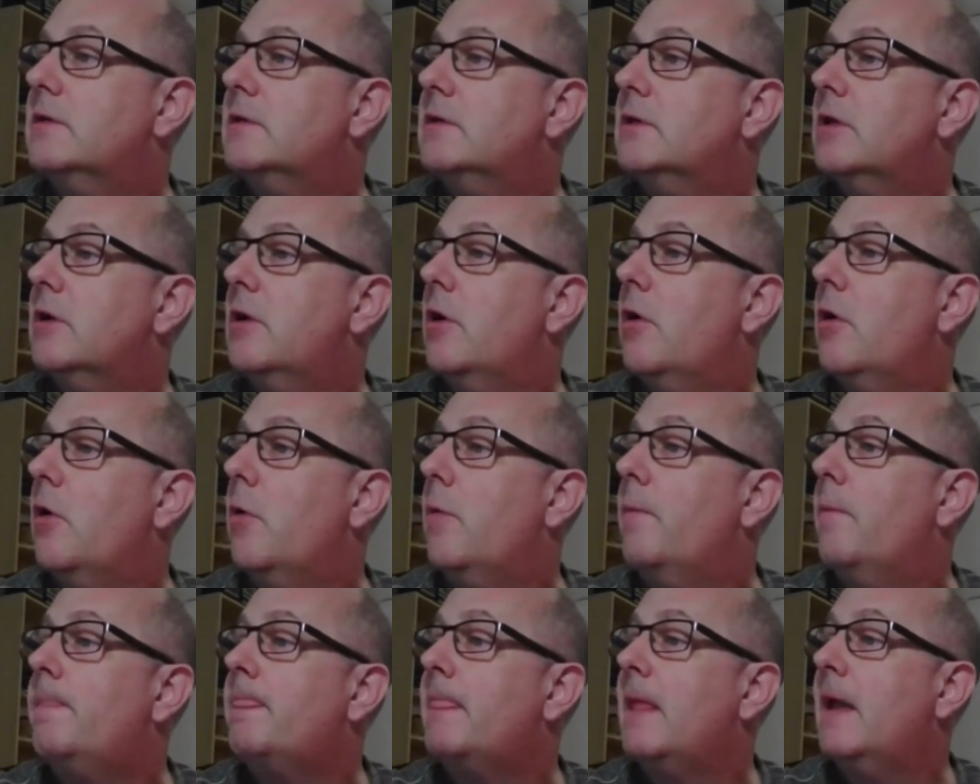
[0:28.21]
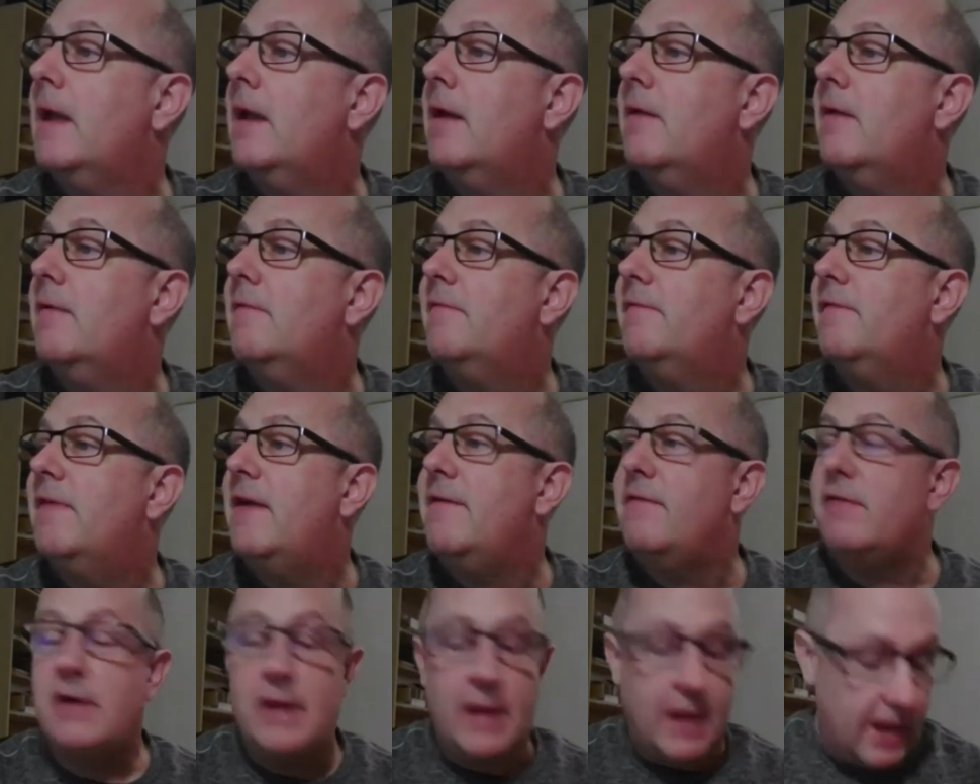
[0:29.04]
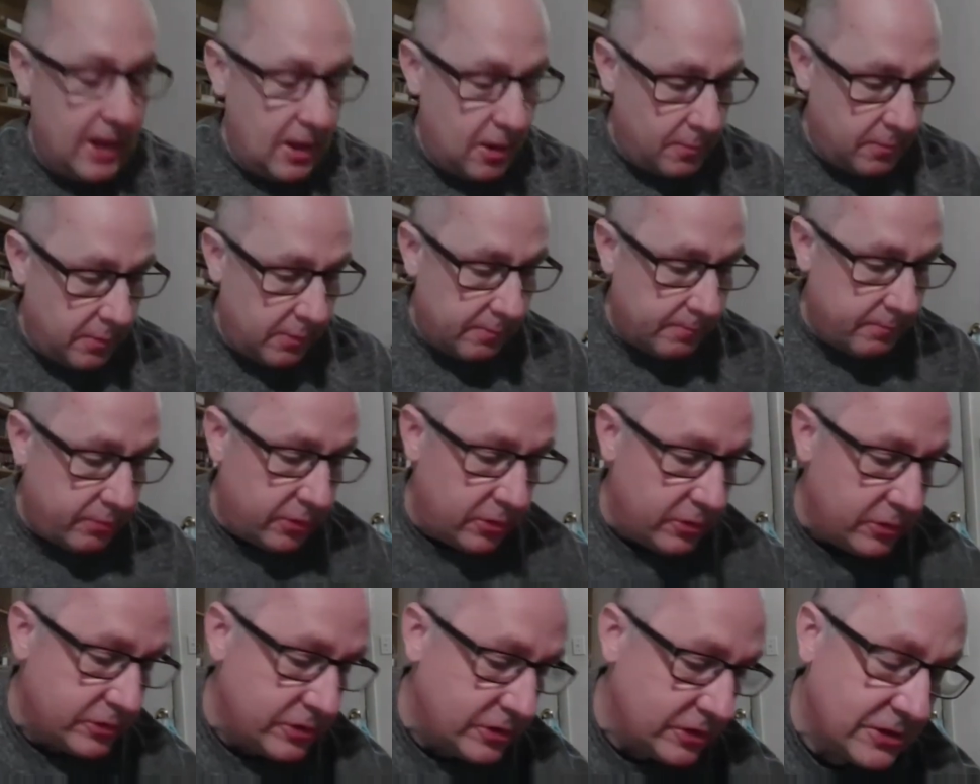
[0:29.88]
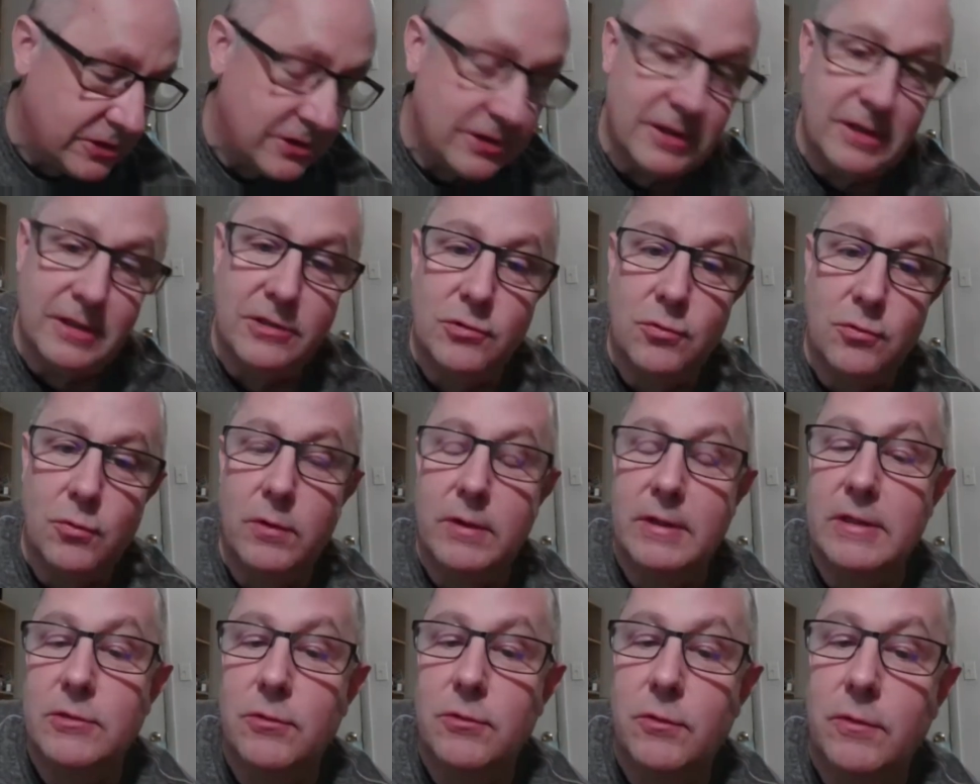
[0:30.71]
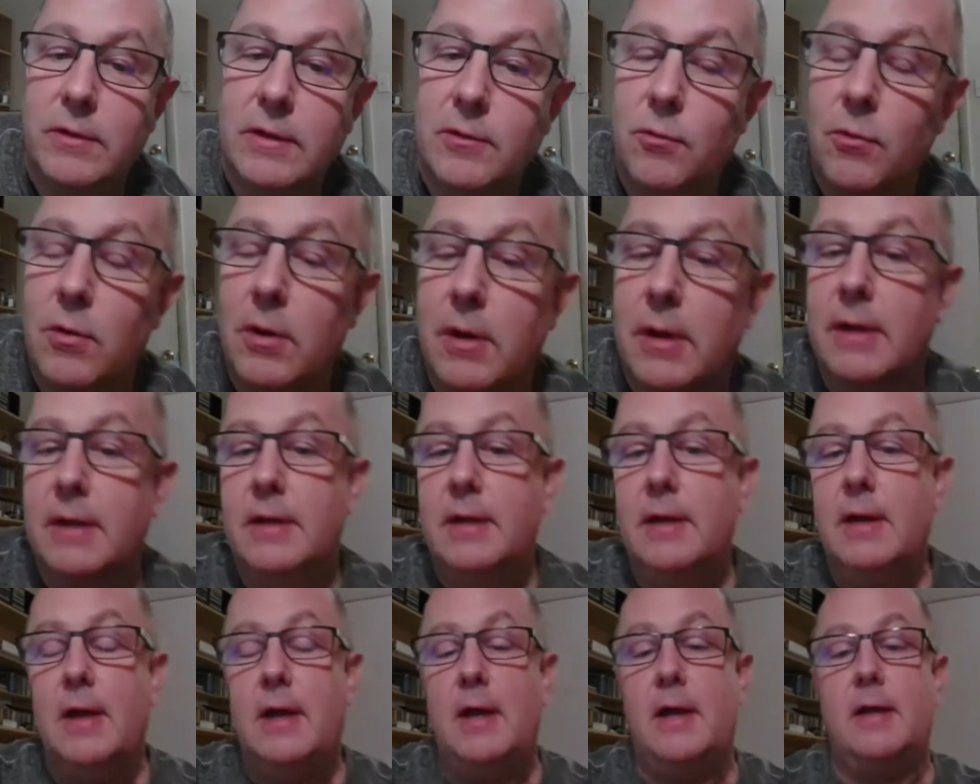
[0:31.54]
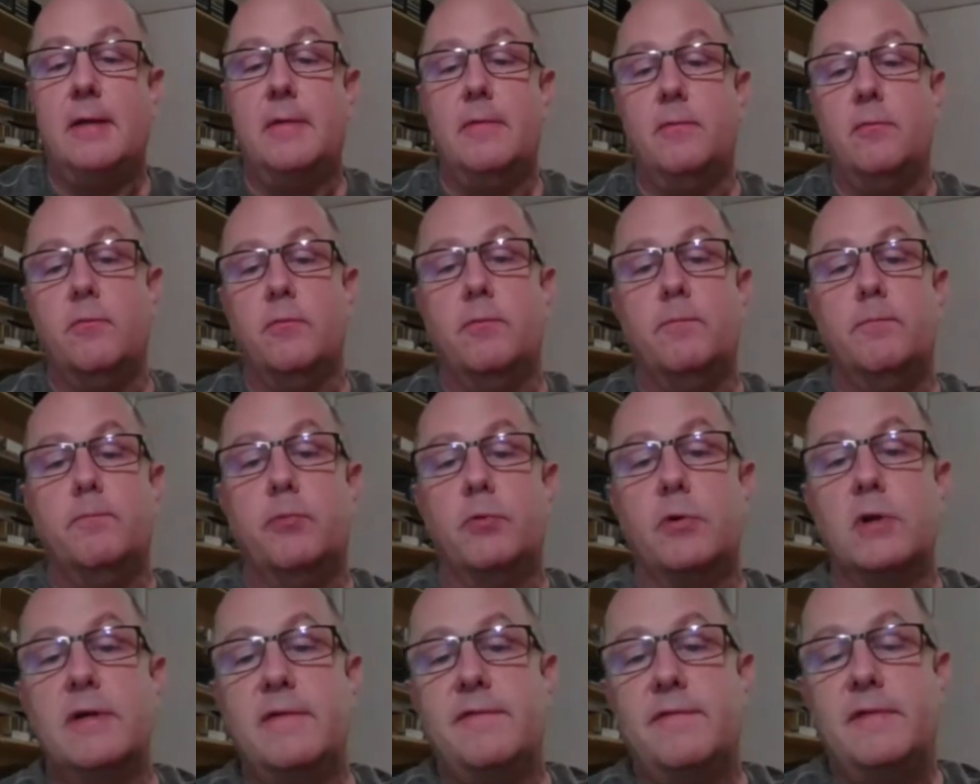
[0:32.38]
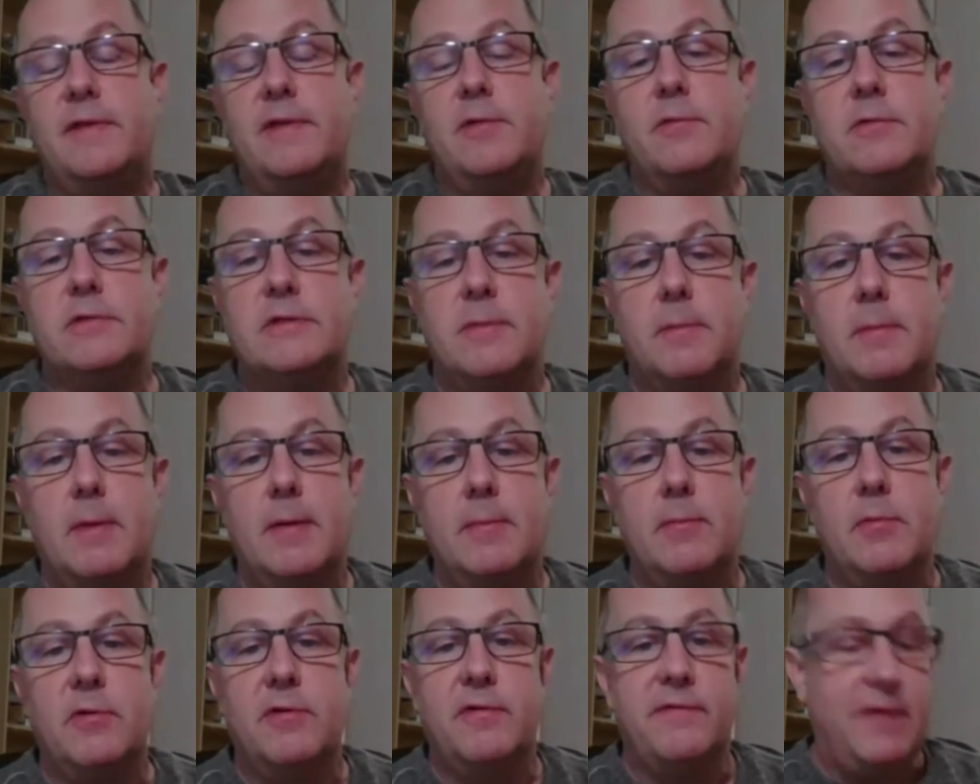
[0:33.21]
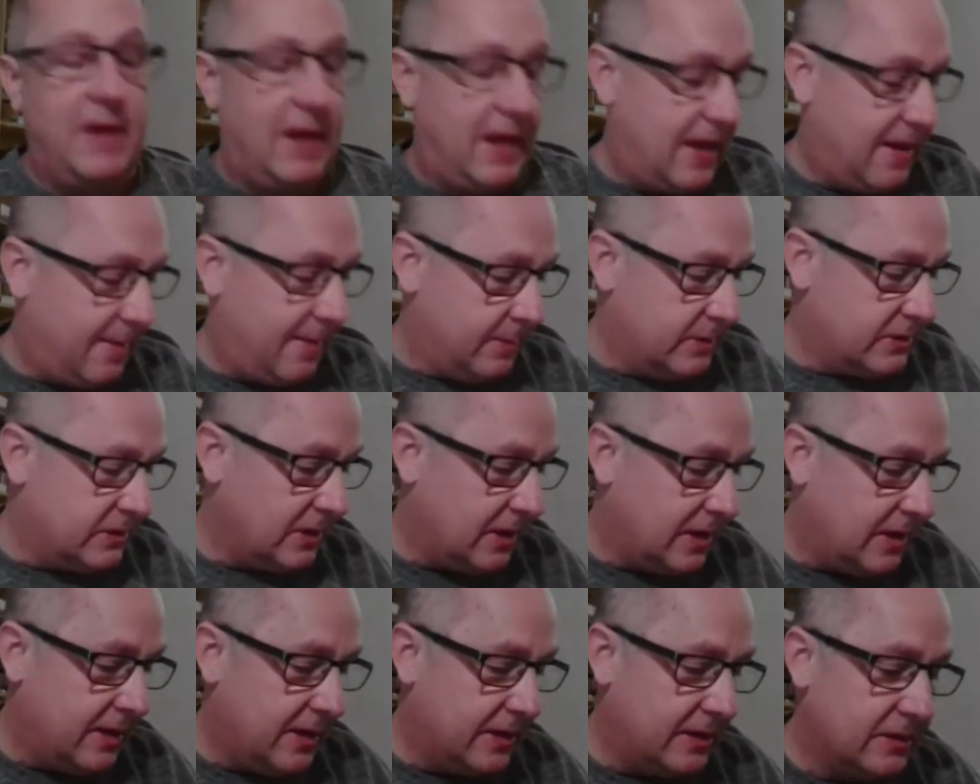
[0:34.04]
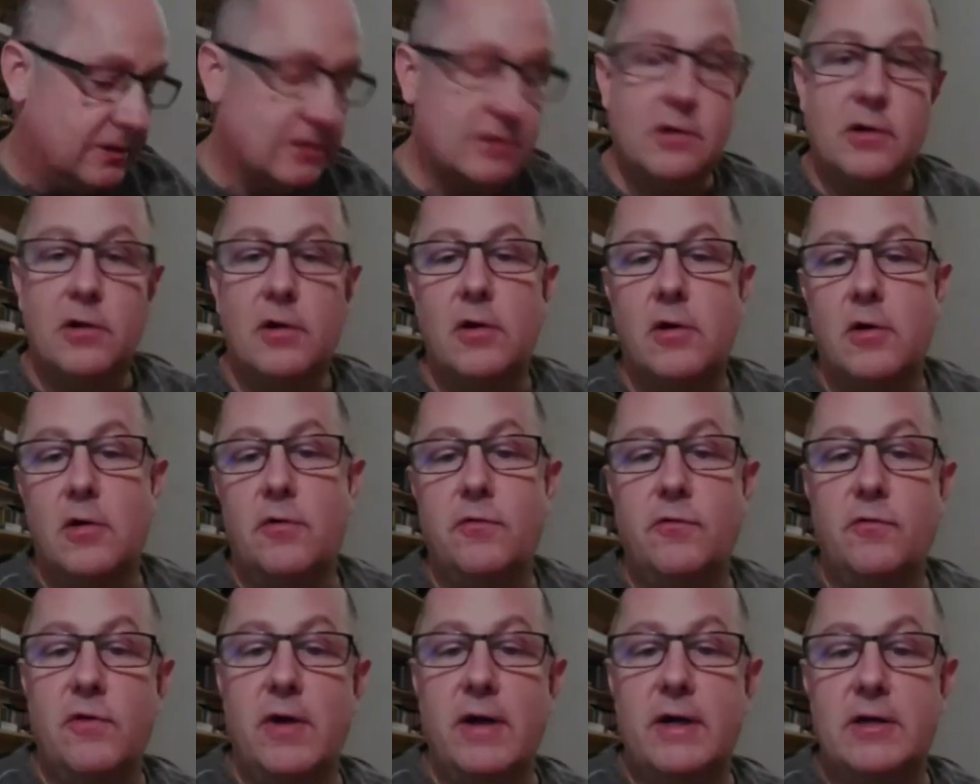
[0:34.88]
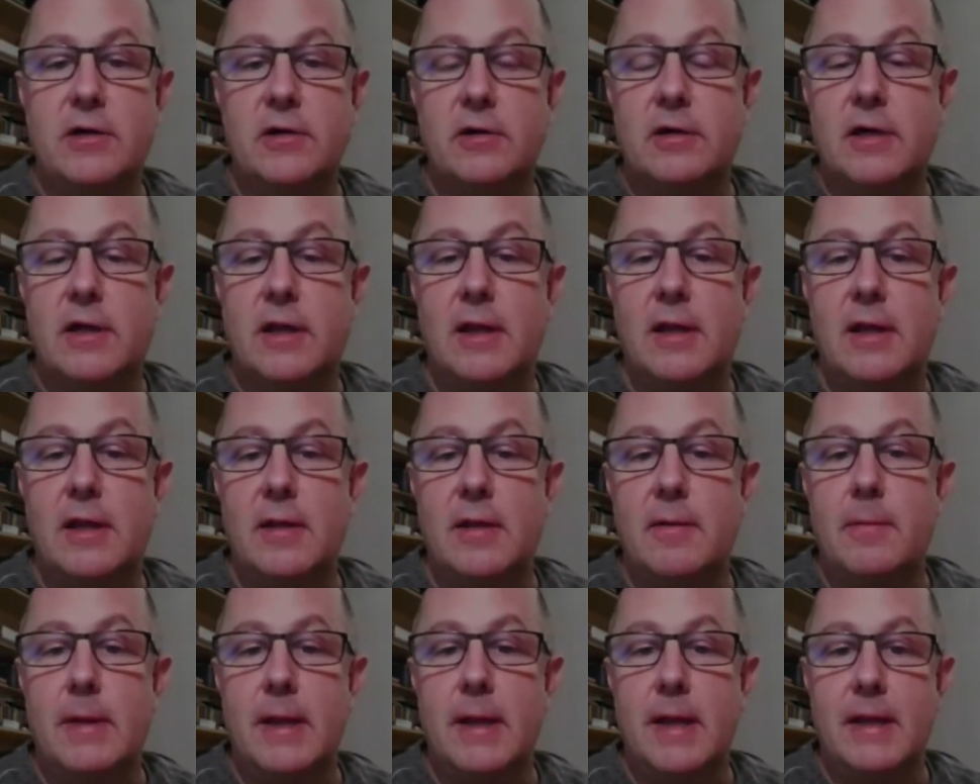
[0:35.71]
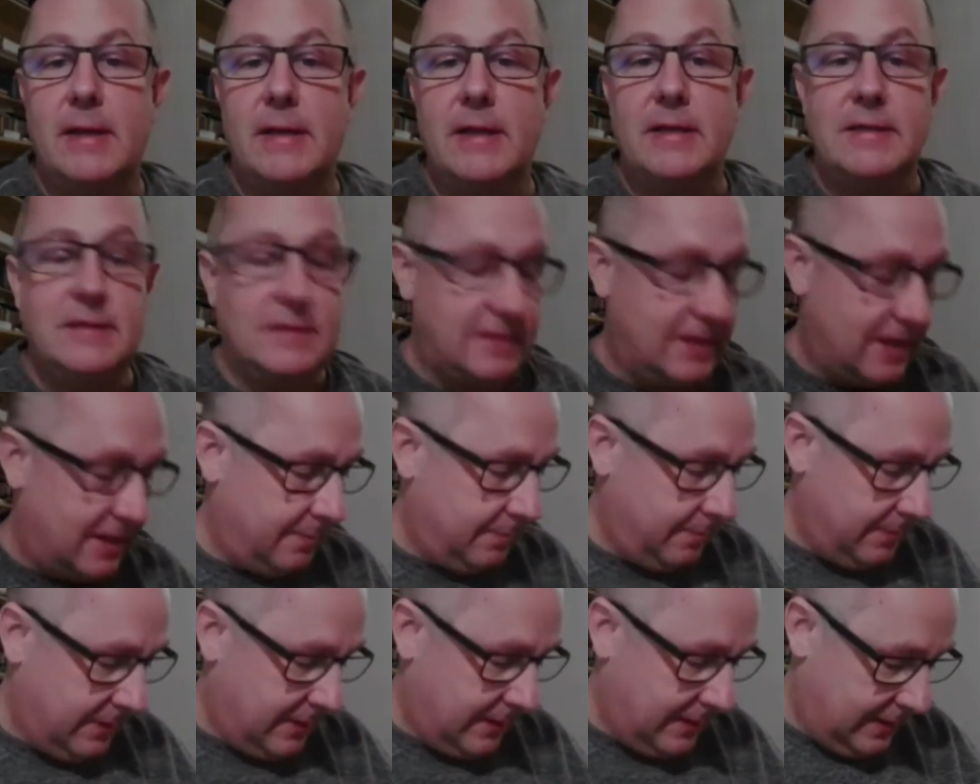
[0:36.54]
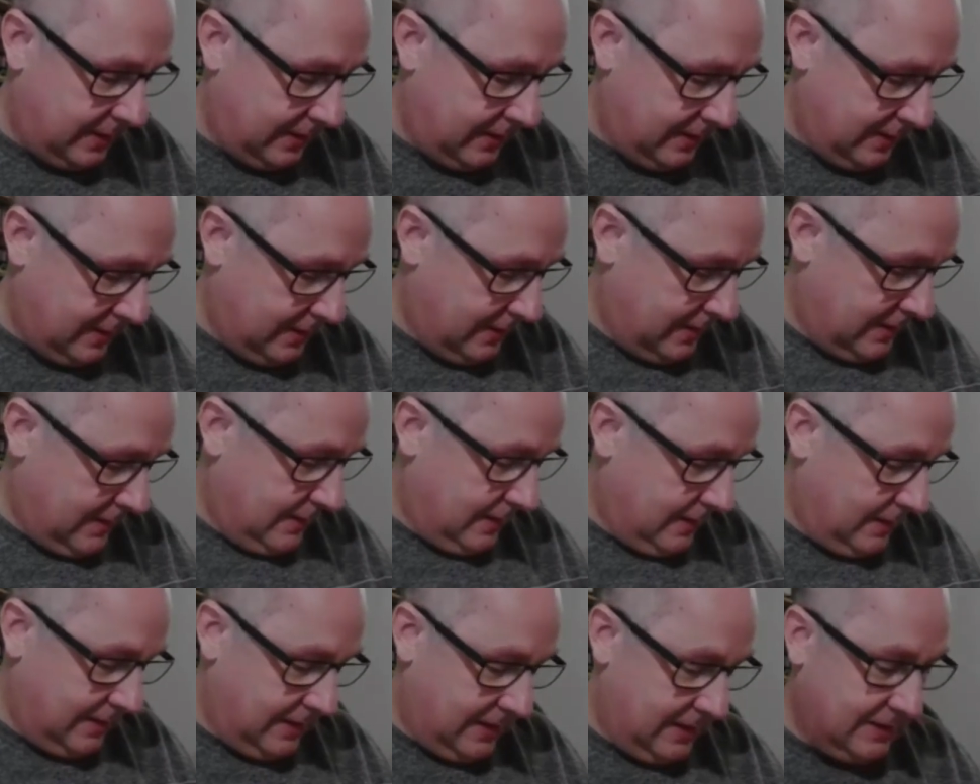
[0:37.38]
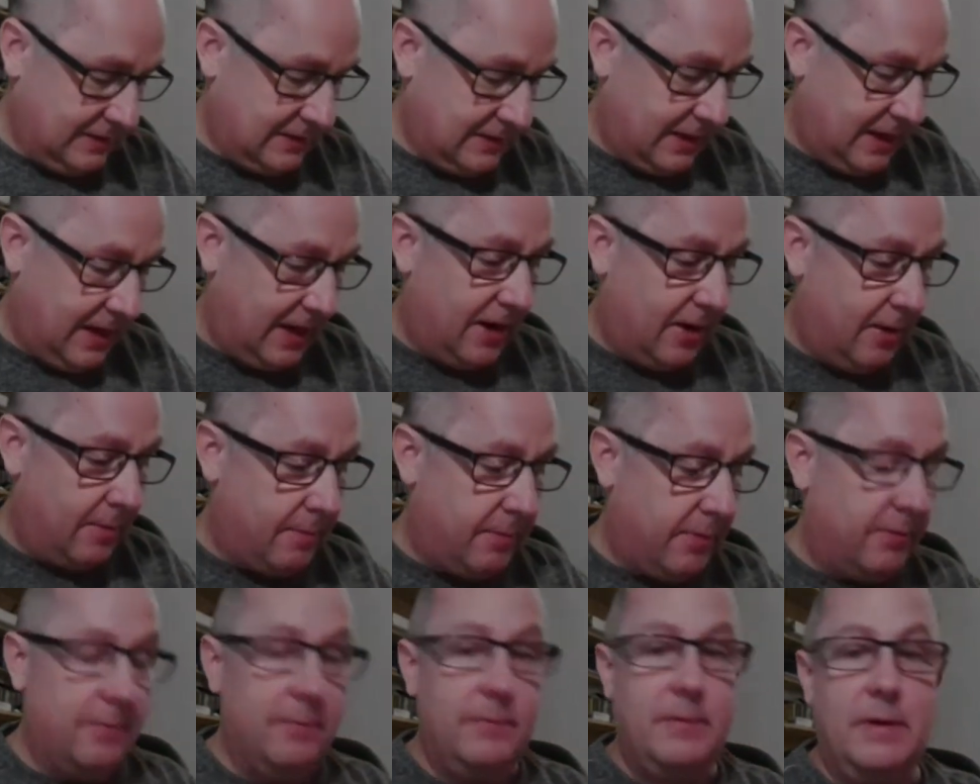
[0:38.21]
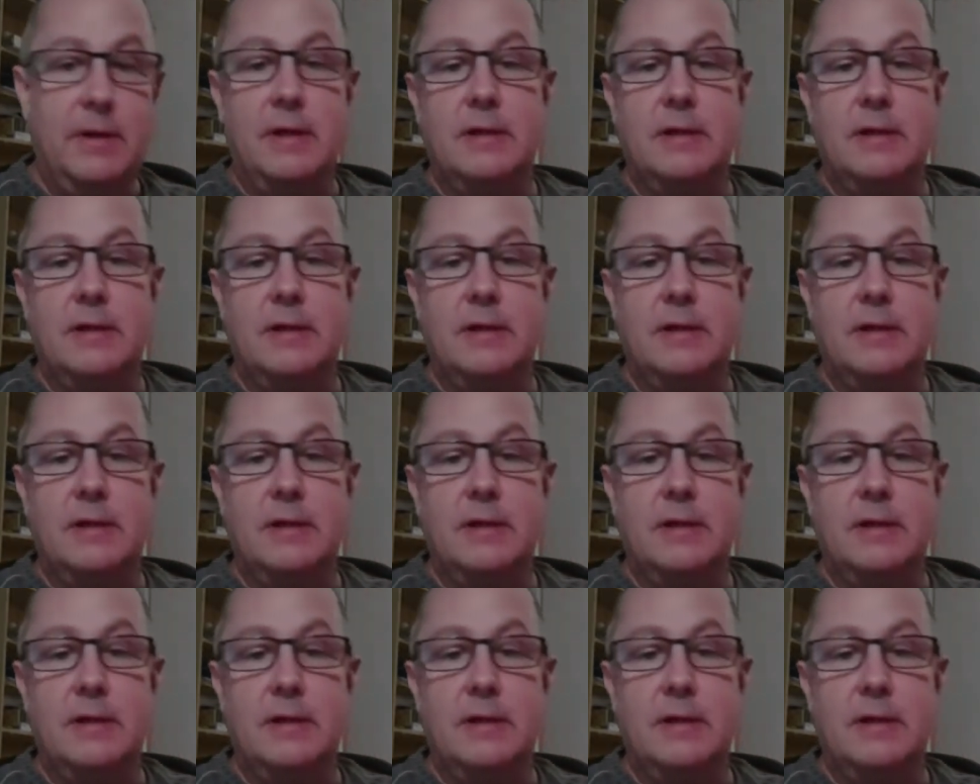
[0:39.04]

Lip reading: So, favorite album purchased in 2021. I briefly was a member of Amazon's record club, and they sent me this album.